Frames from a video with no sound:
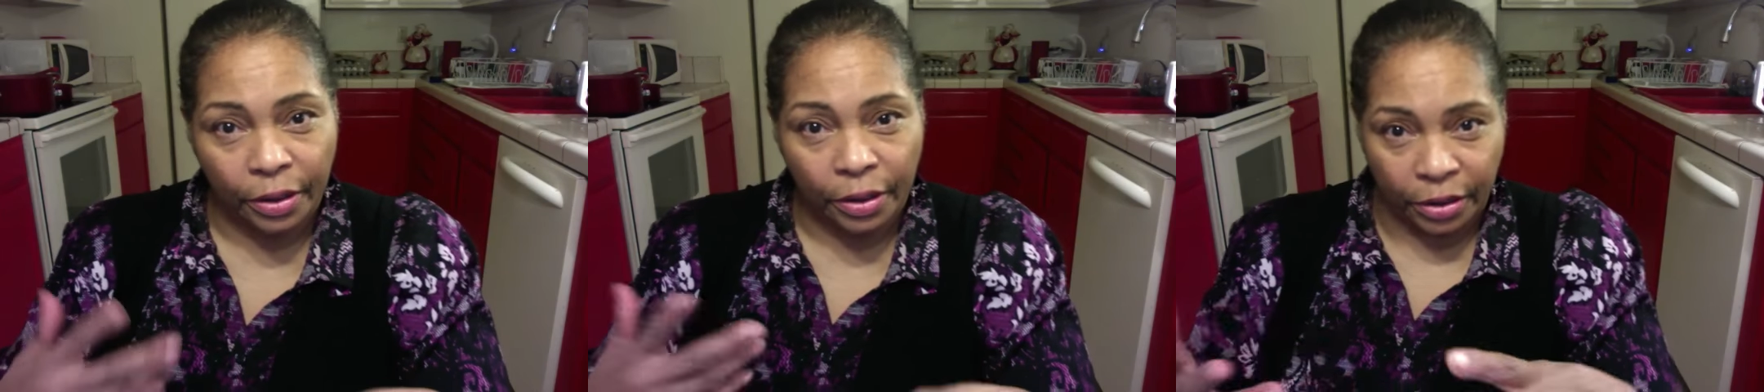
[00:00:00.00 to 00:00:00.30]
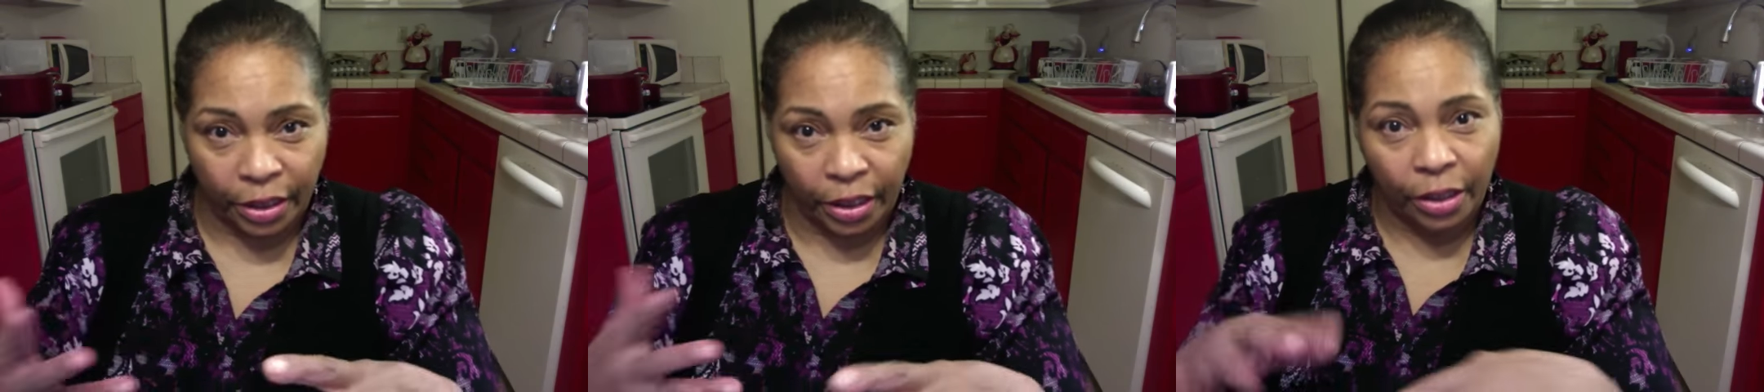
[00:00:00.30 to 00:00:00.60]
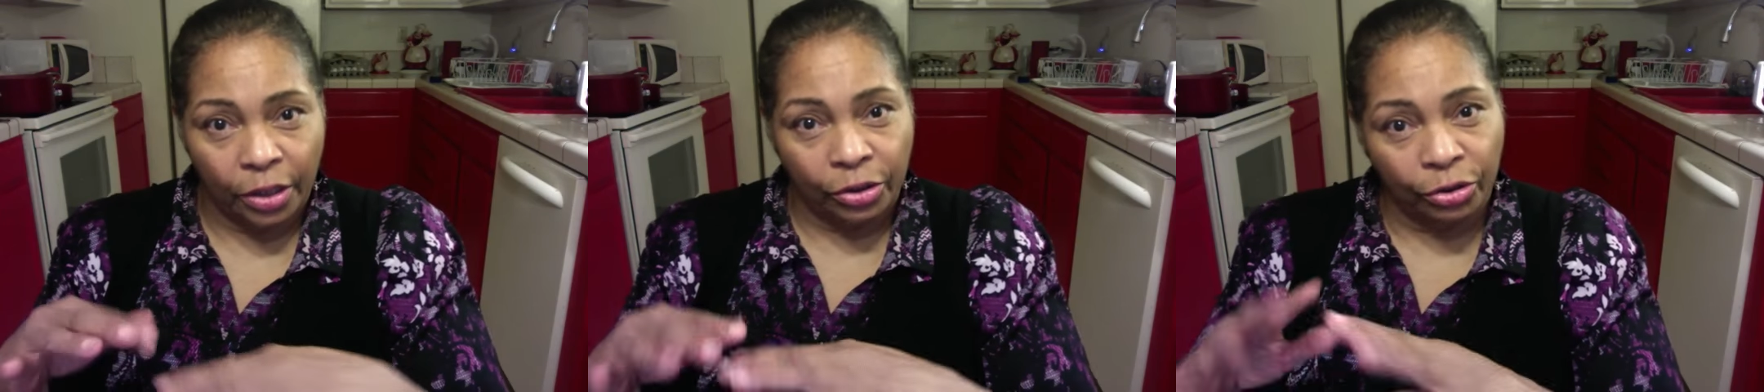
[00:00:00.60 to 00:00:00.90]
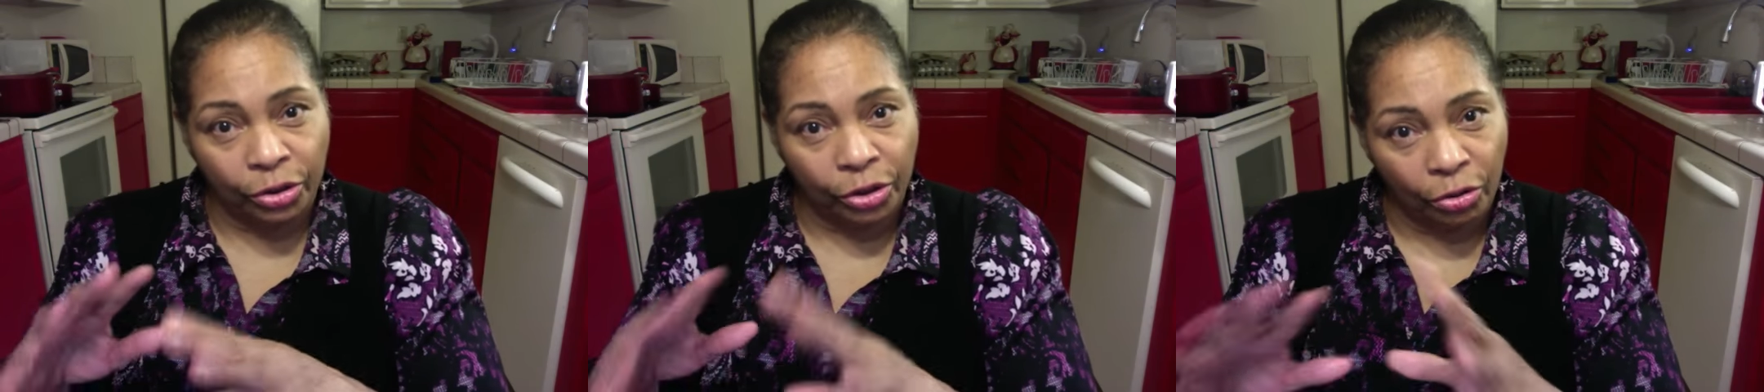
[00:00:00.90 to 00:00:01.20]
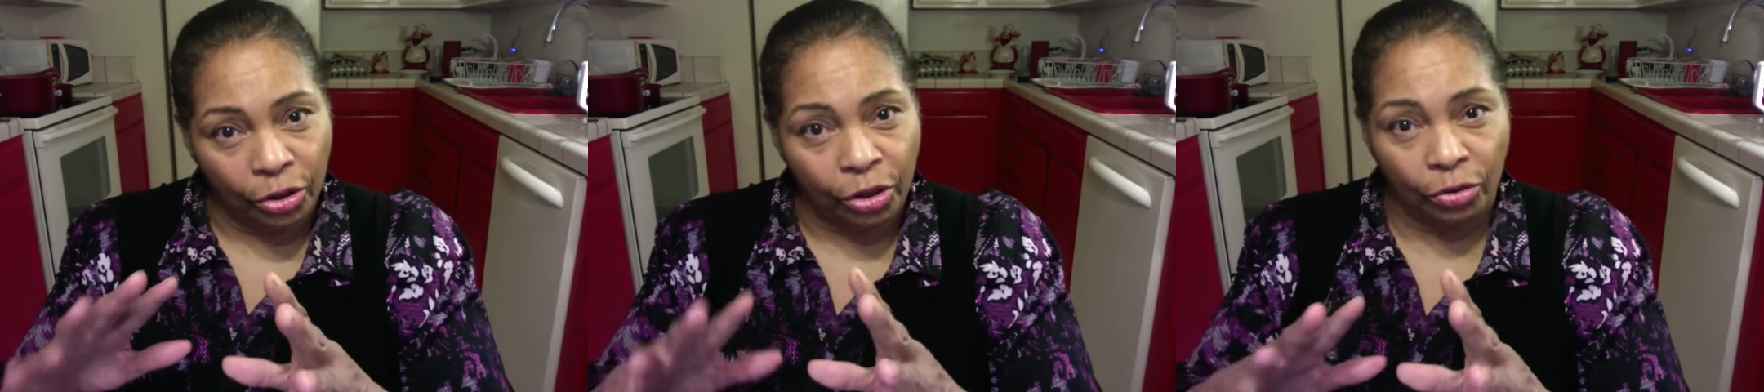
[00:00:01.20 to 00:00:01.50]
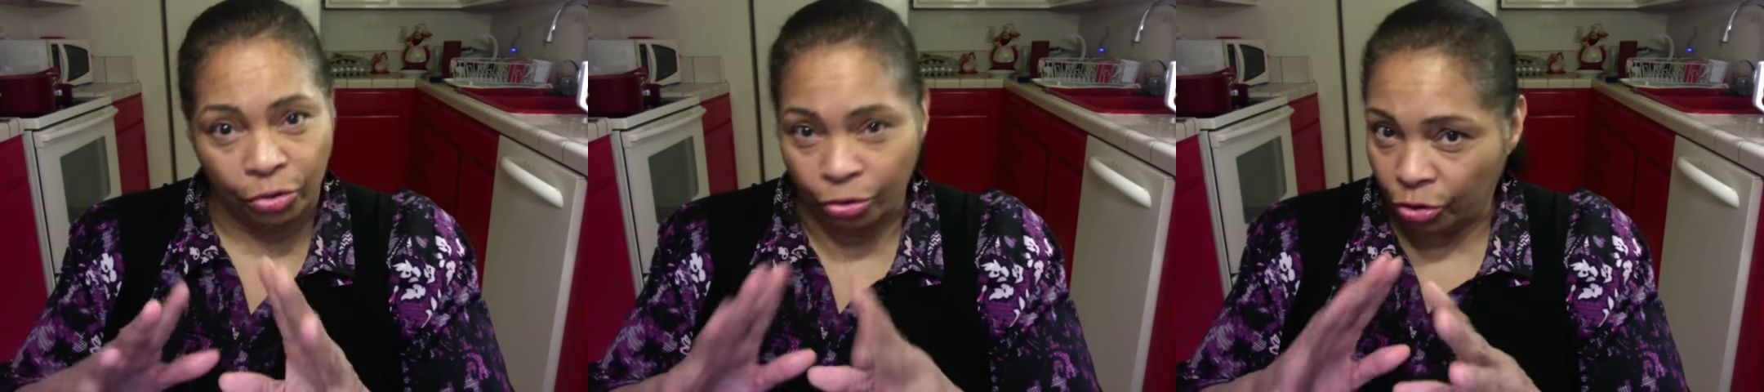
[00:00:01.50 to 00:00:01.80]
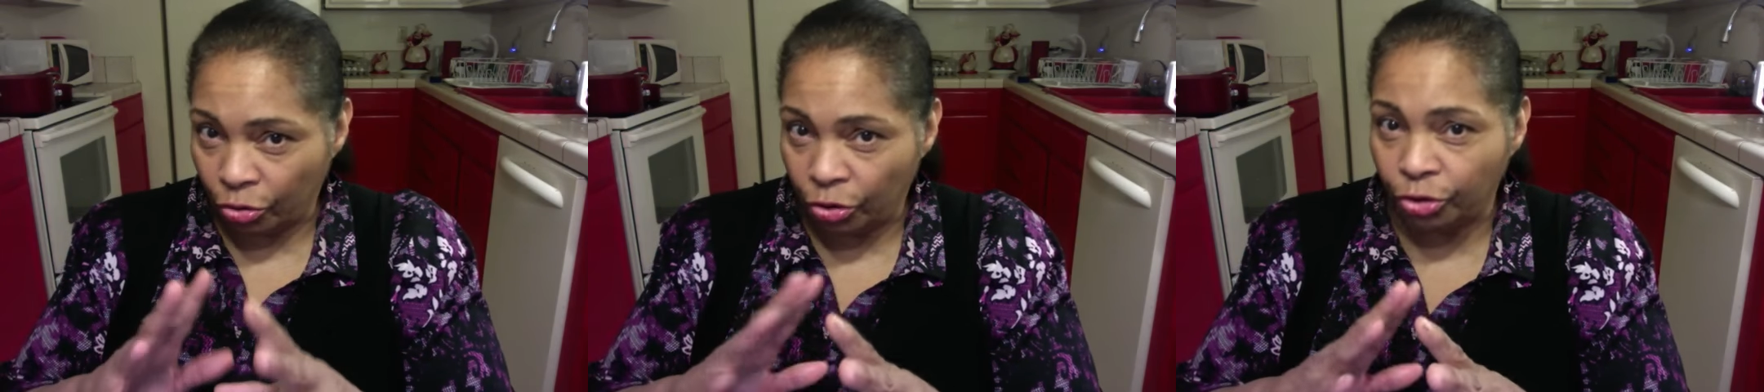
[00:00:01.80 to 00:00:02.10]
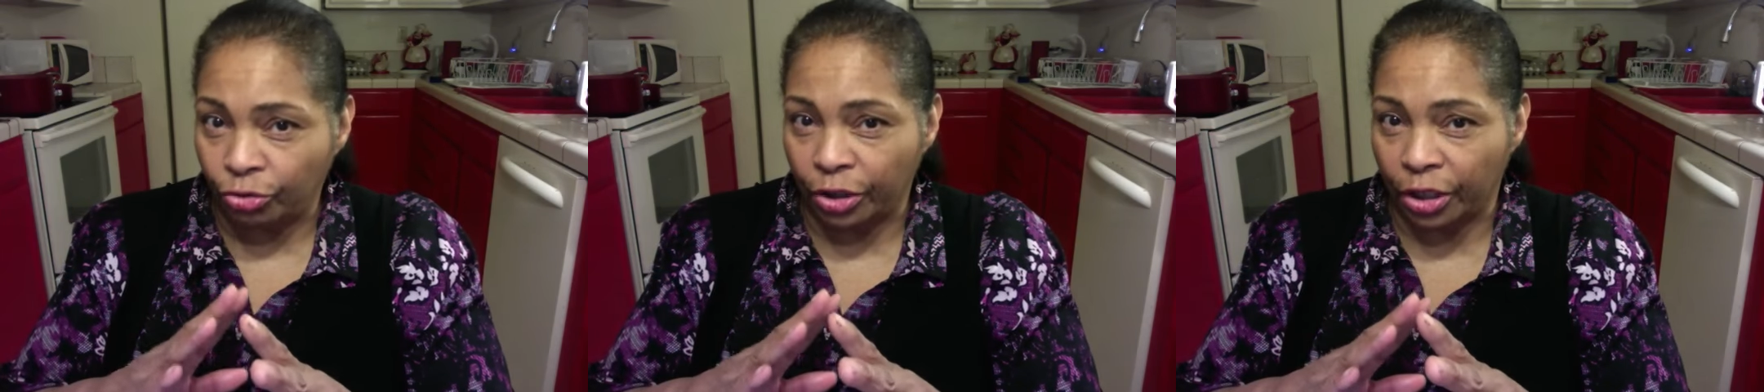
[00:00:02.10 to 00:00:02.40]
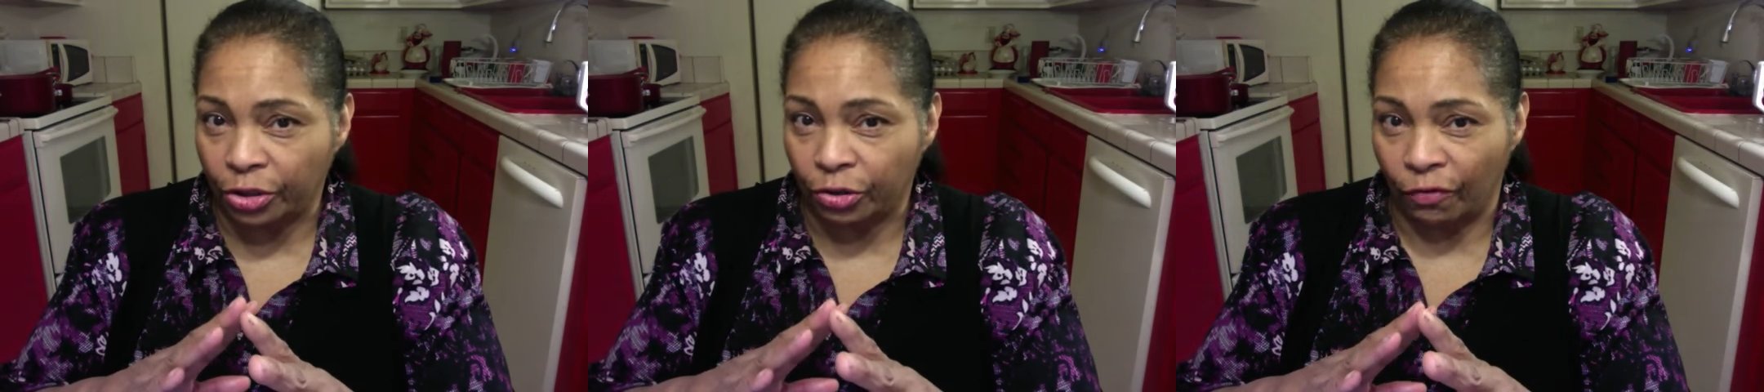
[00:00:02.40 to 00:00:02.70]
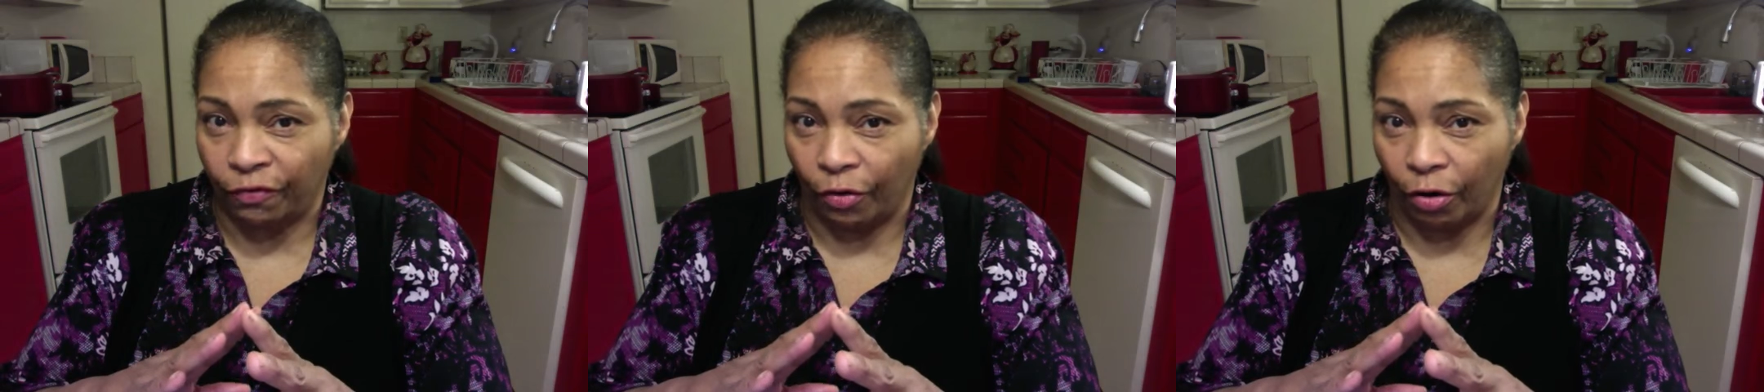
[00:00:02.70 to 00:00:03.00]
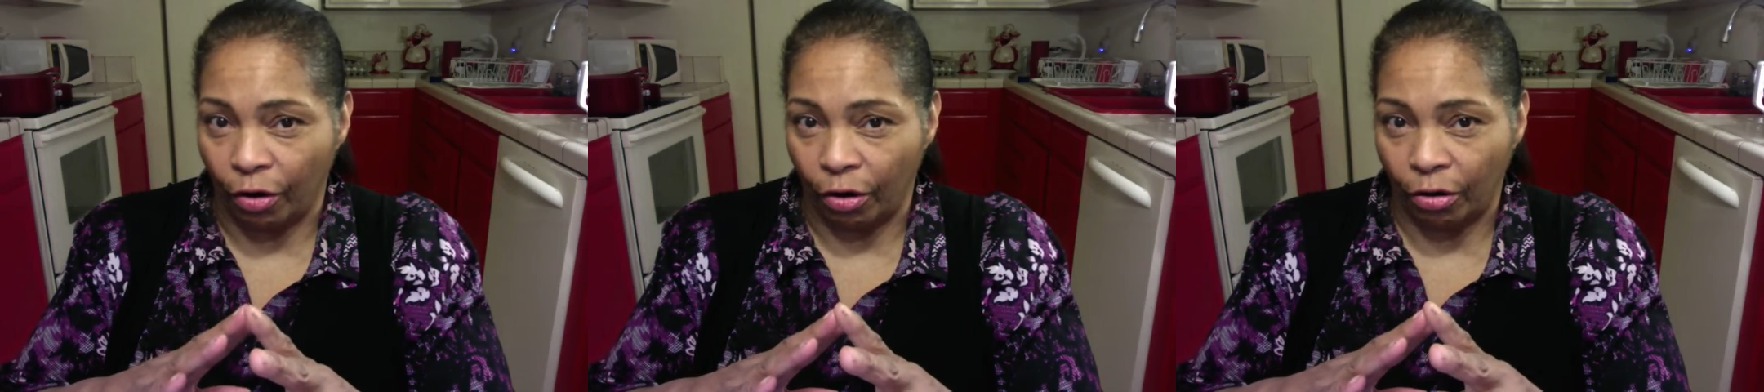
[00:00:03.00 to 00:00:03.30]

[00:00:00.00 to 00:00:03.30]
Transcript: yeah, you can only do that so far.